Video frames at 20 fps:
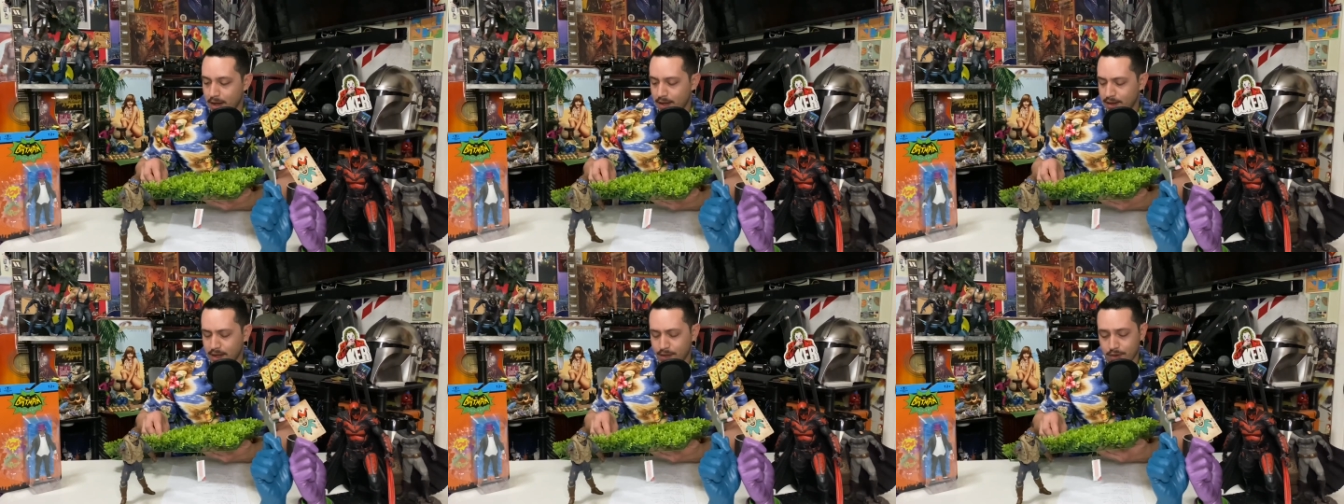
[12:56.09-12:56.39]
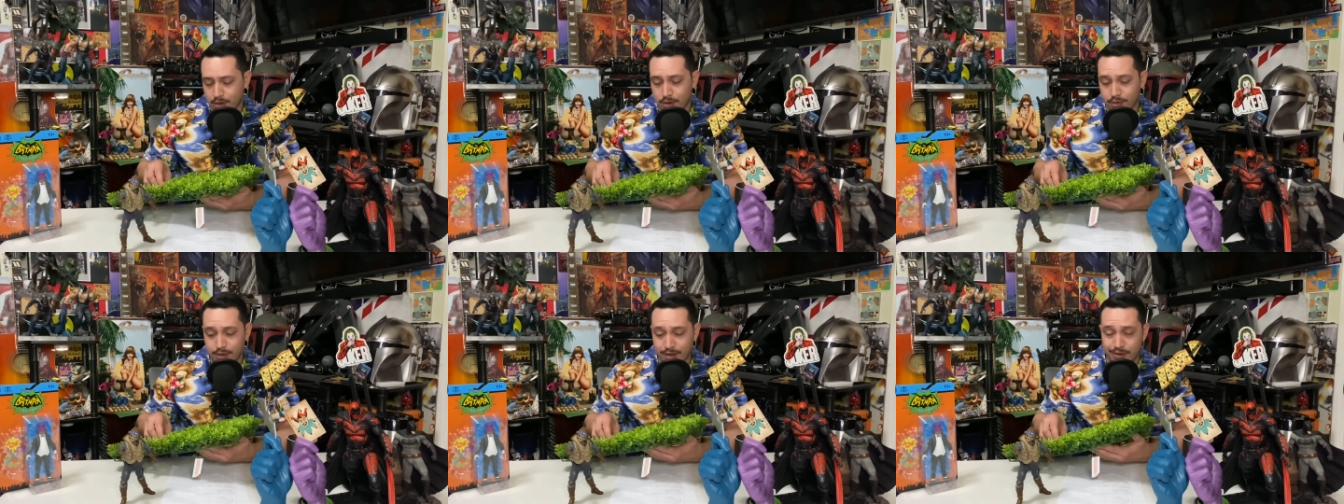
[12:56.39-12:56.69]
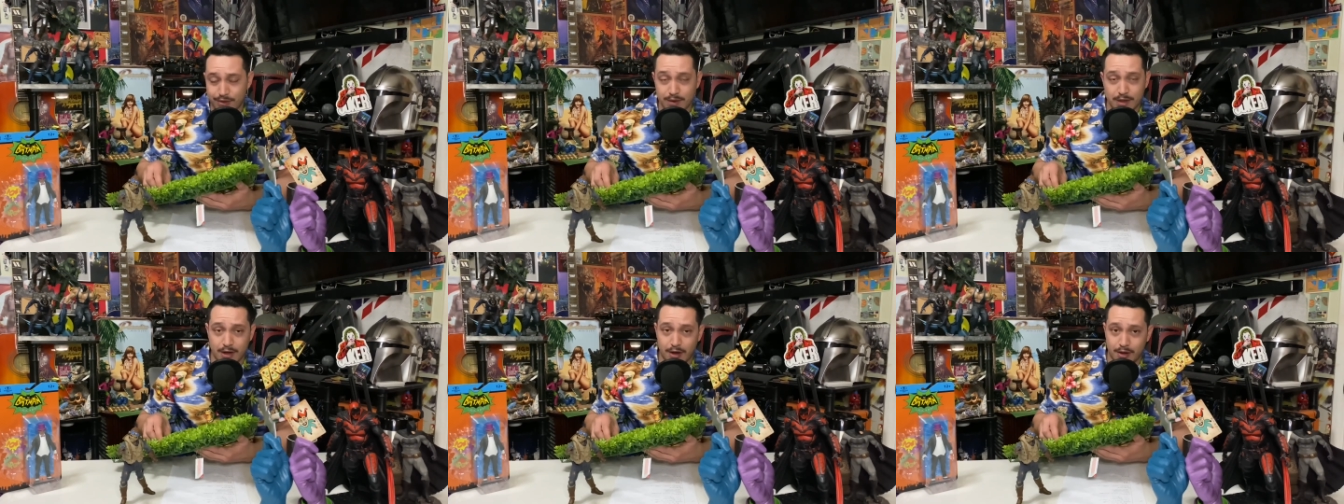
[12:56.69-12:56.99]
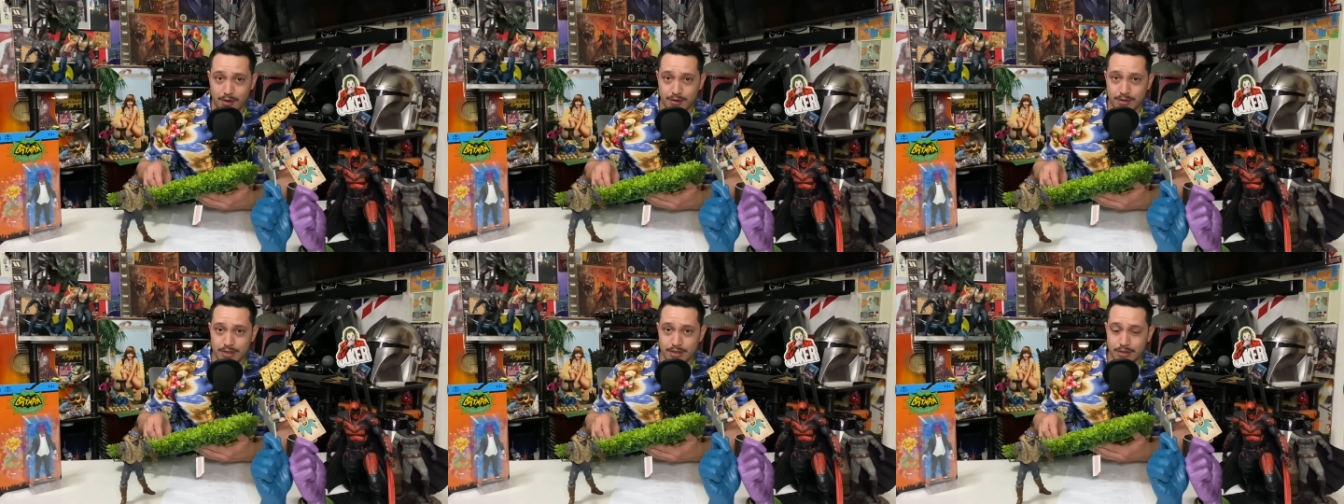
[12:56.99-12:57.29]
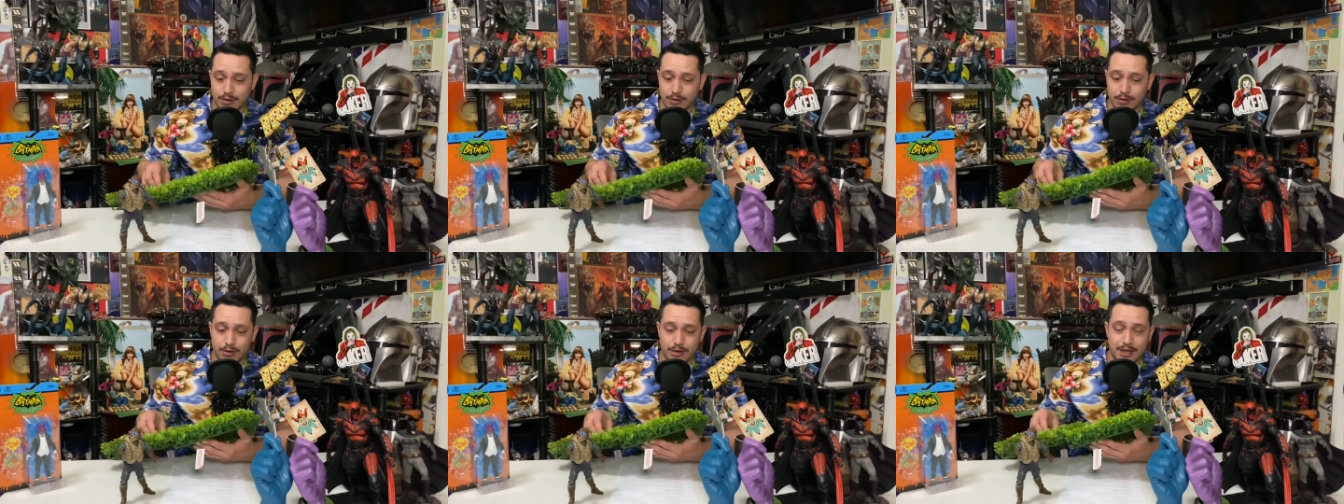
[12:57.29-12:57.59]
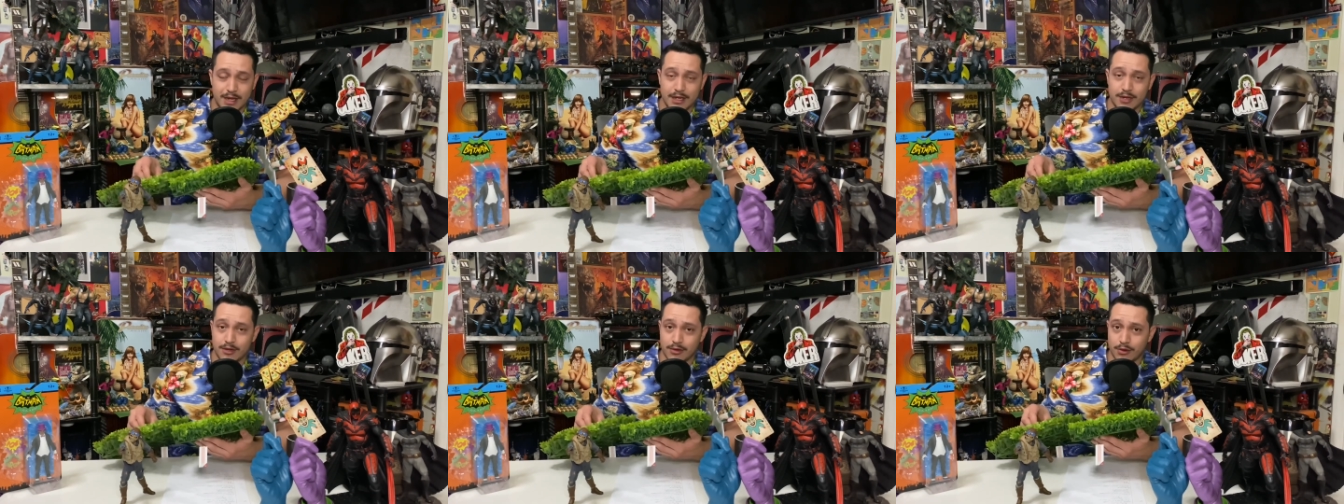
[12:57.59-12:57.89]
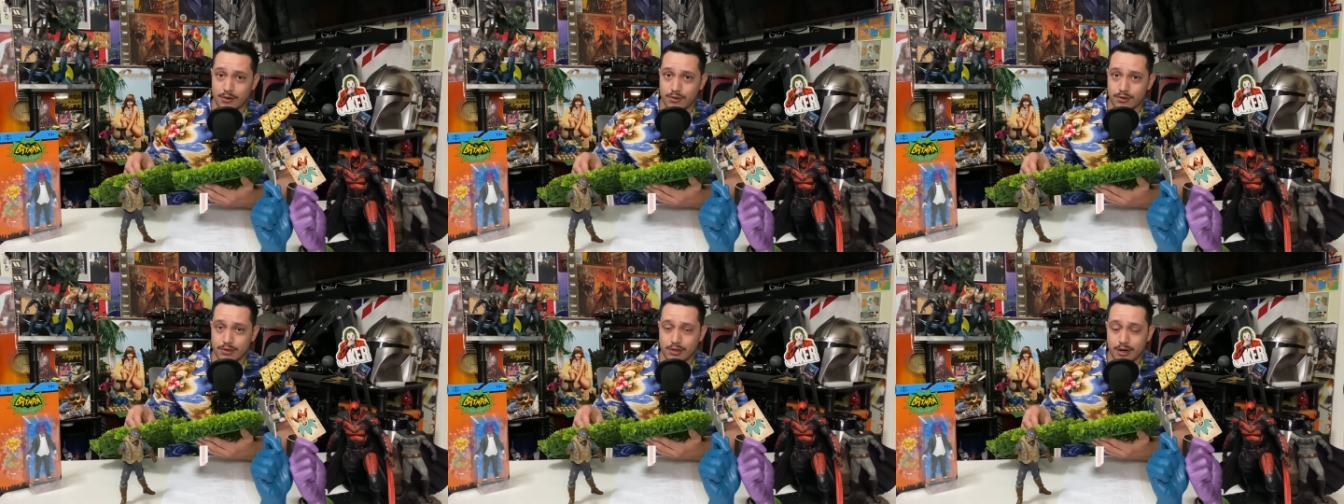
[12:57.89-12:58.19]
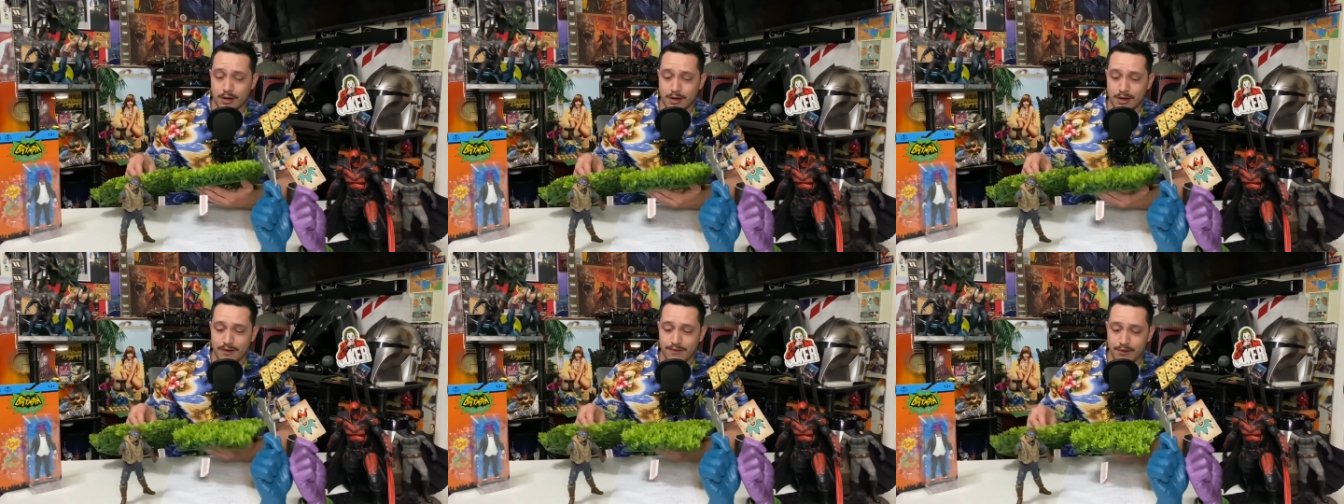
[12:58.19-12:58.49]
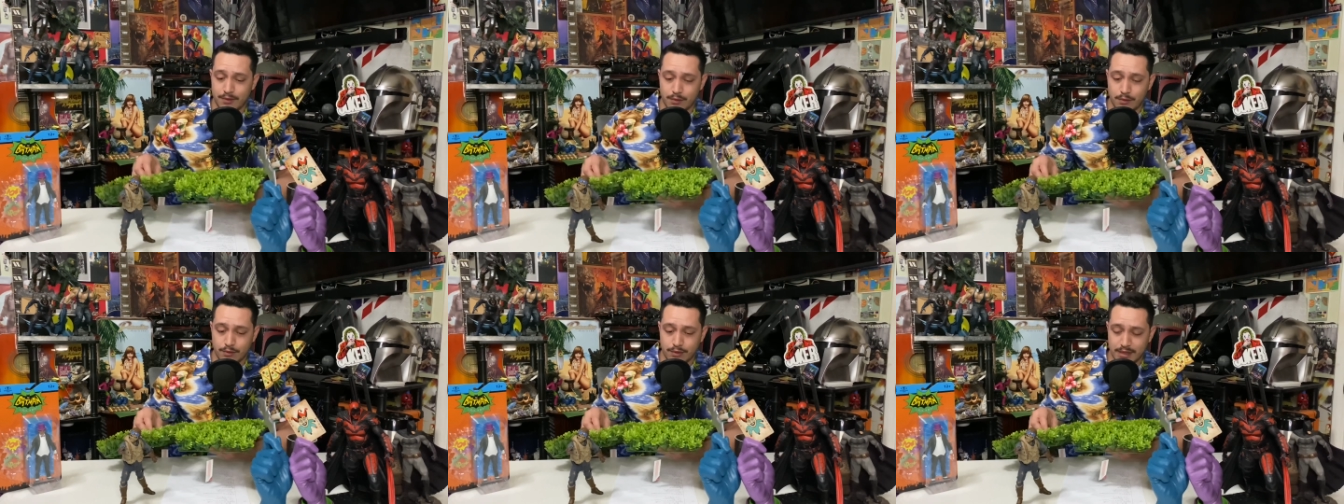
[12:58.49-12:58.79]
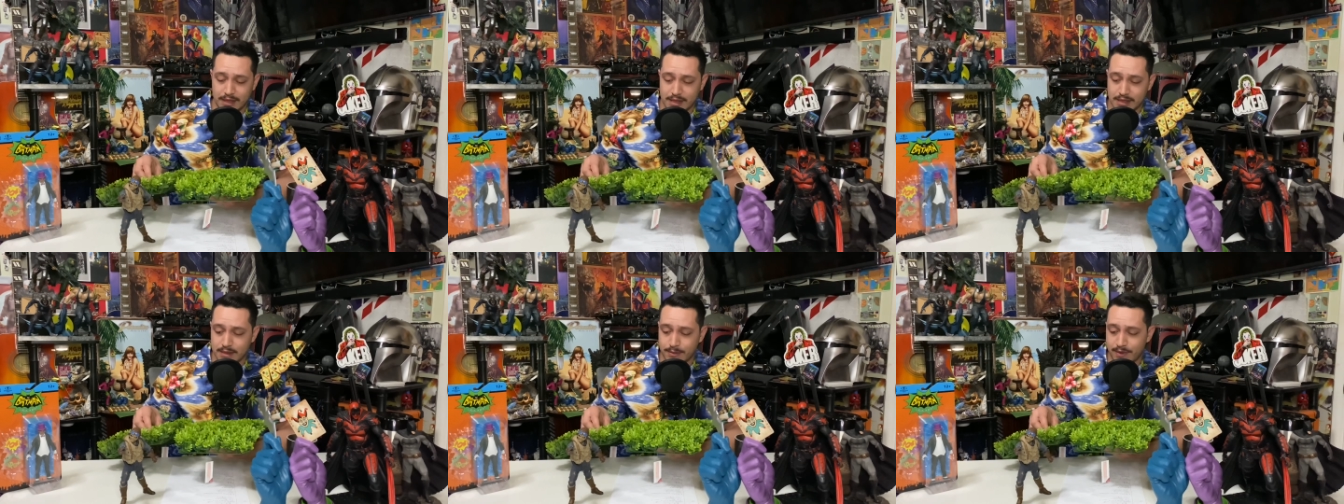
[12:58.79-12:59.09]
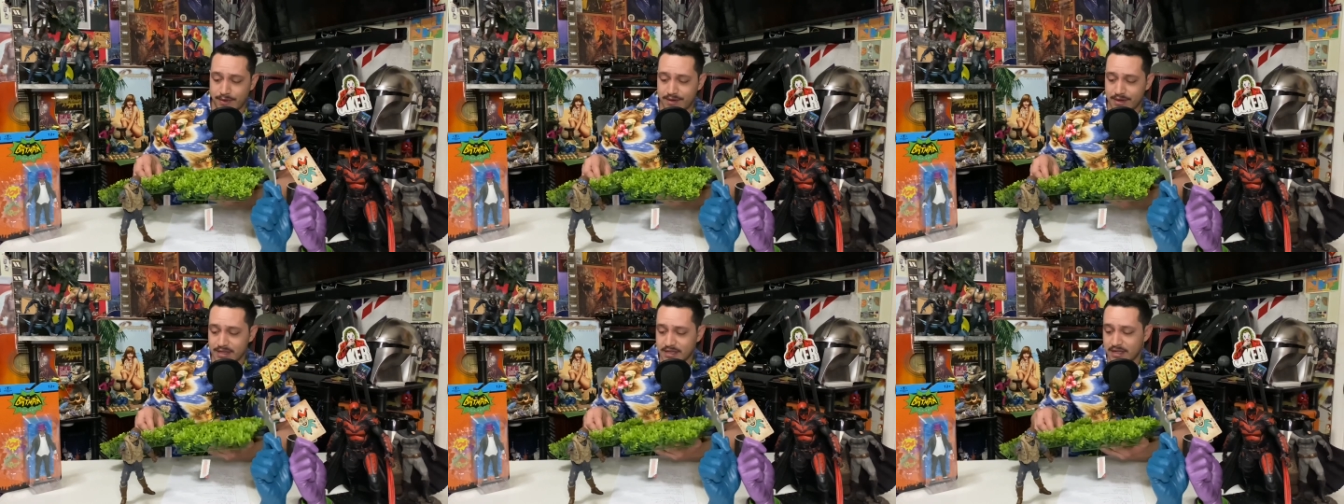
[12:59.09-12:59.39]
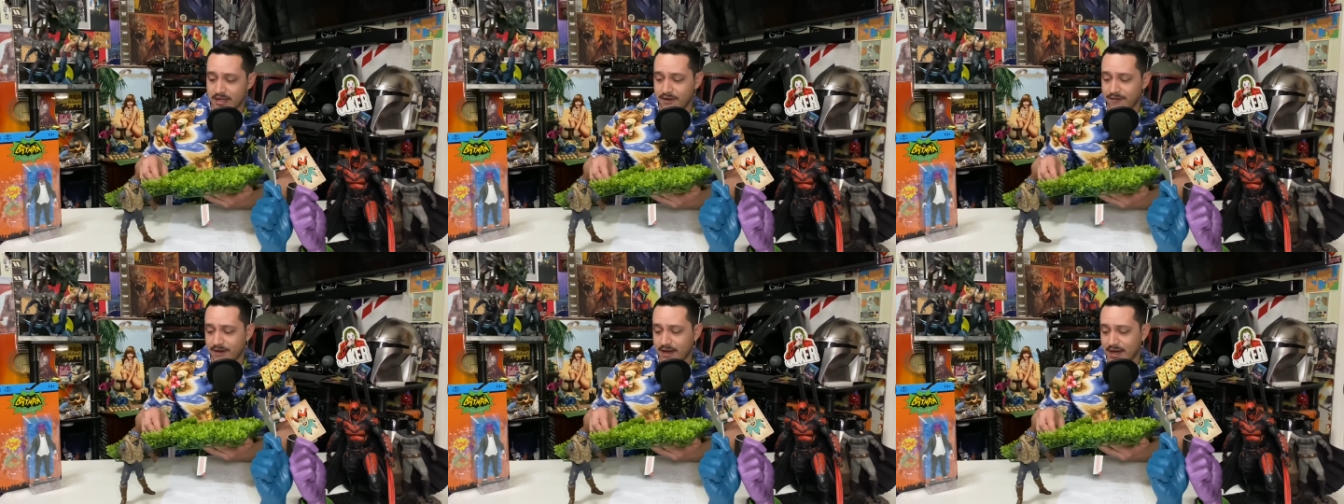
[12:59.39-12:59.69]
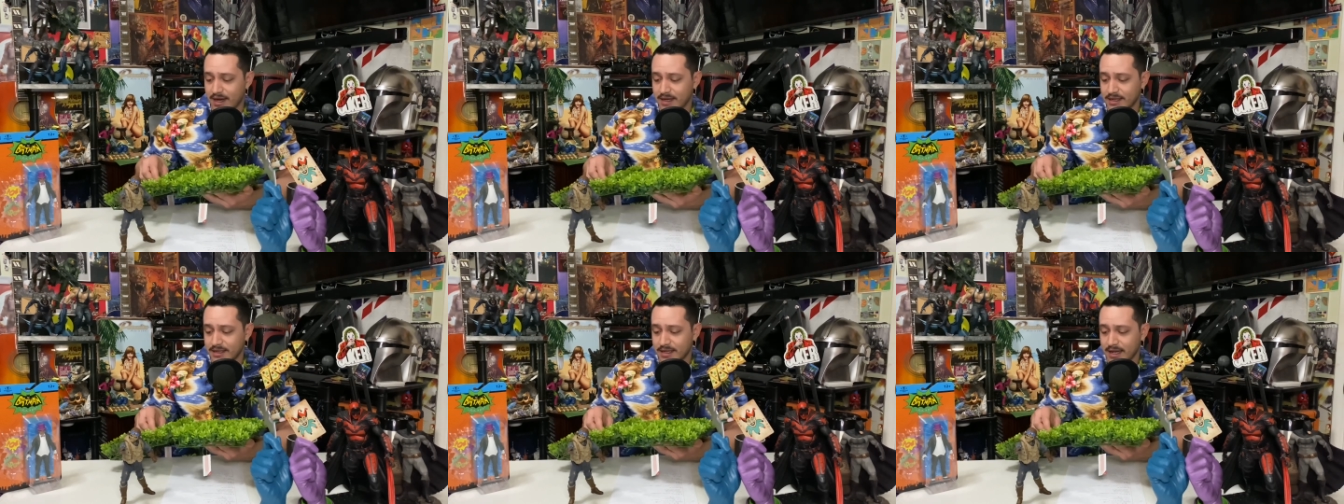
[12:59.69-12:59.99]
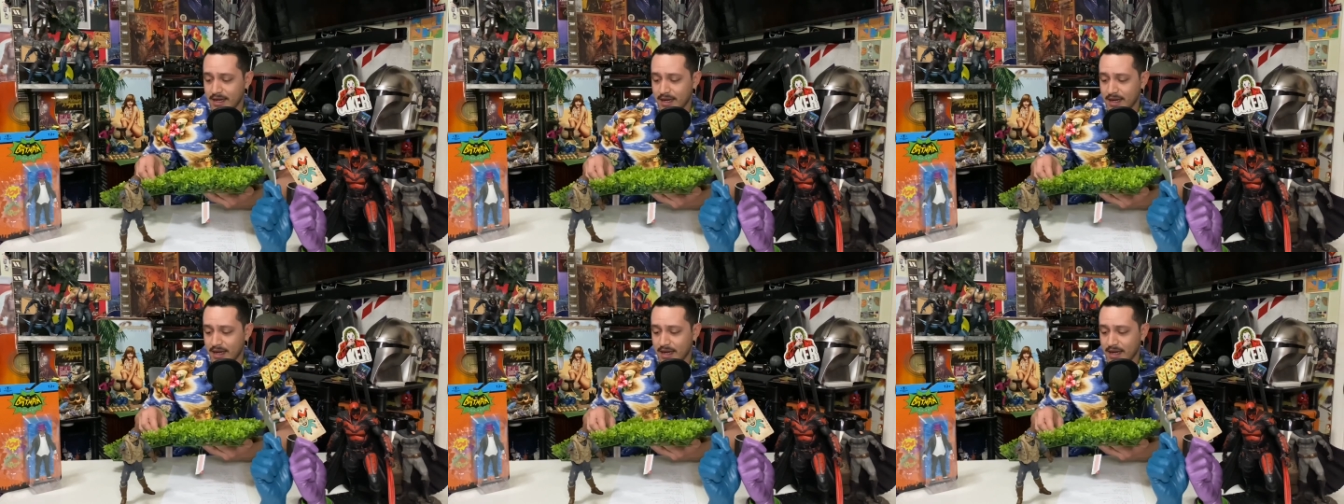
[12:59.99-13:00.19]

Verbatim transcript: They were only $3, so look at your local Target if you need some of this stuff, guys.